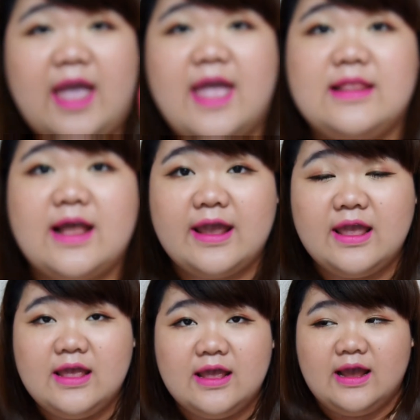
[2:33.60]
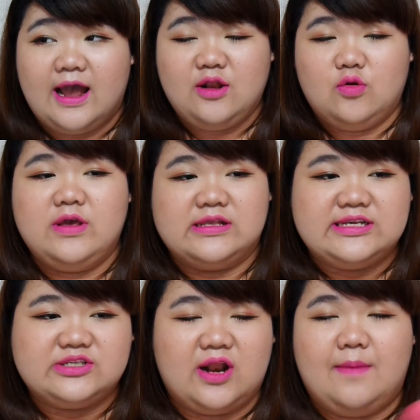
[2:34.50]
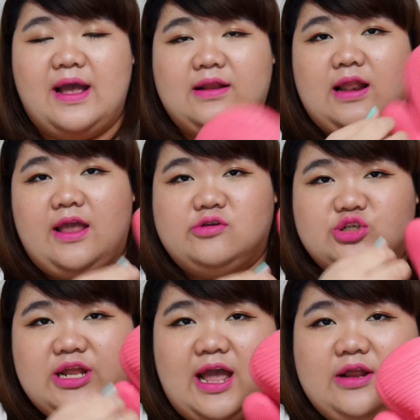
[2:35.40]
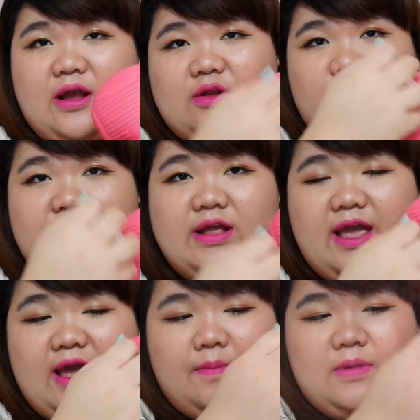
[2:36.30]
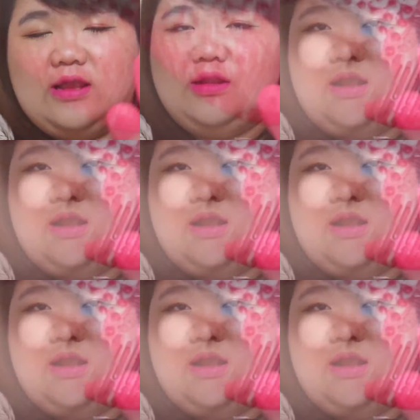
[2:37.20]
And like I know it says all that, but like usually I don't really care. Like